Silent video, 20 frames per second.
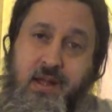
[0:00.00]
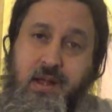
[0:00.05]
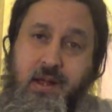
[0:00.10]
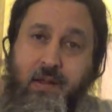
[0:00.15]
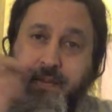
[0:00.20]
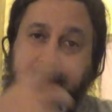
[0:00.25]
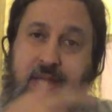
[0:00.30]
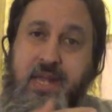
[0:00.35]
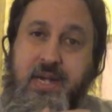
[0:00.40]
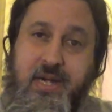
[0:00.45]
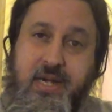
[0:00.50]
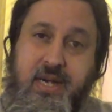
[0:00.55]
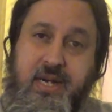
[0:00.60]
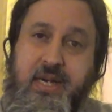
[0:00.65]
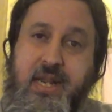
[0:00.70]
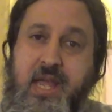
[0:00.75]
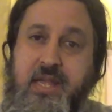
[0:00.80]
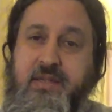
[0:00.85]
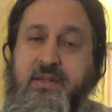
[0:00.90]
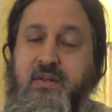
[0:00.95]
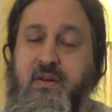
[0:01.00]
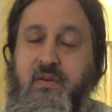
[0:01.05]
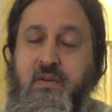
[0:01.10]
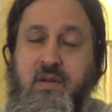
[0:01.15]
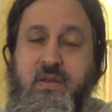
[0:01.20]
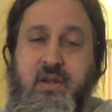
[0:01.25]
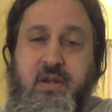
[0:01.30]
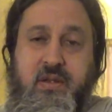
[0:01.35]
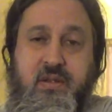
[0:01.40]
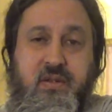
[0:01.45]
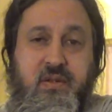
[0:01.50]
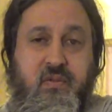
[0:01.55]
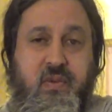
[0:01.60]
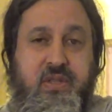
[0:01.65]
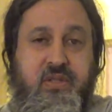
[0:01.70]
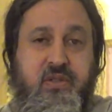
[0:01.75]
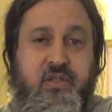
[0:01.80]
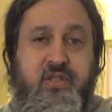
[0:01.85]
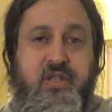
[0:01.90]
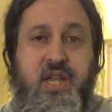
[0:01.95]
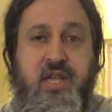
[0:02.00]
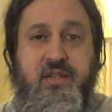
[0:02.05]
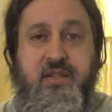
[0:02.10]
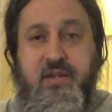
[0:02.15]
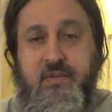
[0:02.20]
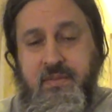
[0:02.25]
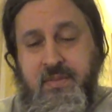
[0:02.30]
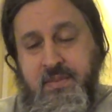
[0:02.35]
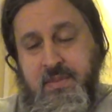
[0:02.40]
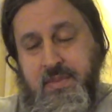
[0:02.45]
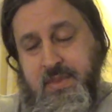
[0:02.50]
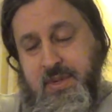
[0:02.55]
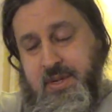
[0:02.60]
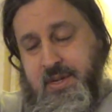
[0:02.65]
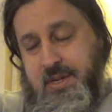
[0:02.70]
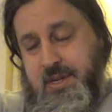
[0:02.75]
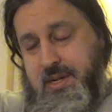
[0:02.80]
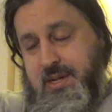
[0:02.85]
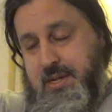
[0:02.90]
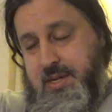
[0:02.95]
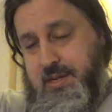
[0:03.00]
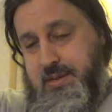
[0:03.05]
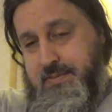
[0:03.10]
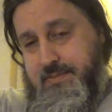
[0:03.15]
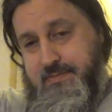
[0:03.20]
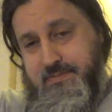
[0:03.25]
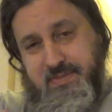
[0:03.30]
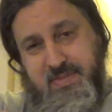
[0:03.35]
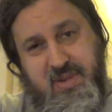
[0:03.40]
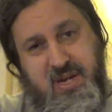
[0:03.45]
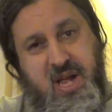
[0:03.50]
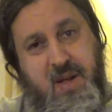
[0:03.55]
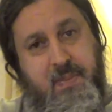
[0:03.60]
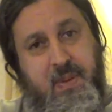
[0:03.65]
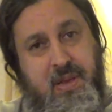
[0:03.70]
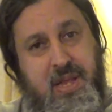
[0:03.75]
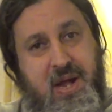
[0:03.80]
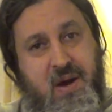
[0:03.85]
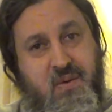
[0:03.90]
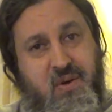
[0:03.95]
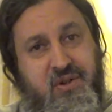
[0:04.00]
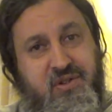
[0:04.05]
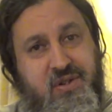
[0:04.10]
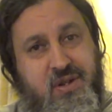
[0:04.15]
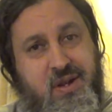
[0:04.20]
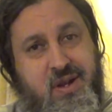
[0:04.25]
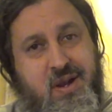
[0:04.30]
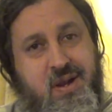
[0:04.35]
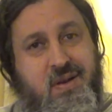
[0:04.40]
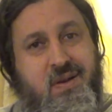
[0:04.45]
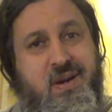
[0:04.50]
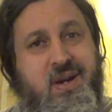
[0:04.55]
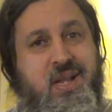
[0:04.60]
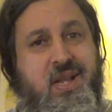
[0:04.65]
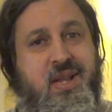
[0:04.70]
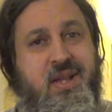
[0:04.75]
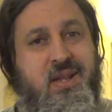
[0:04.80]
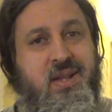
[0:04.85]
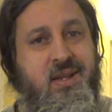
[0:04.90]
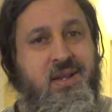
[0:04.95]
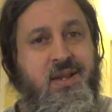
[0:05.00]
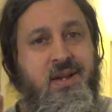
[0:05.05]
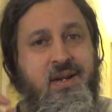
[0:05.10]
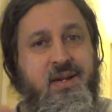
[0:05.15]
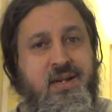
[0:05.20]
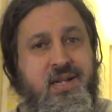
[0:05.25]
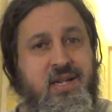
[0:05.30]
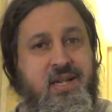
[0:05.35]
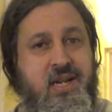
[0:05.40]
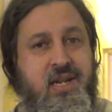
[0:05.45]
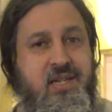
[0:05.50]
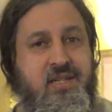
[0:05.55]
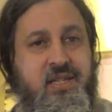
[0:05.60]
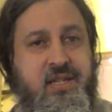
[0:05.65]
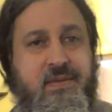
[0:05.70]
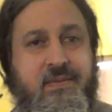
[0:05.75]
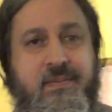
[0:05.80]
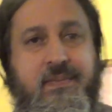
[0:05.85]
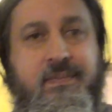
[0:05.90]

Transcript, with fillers: on the editing desk or on the research desk uh, in a couple hours. Alrighty, take it easy.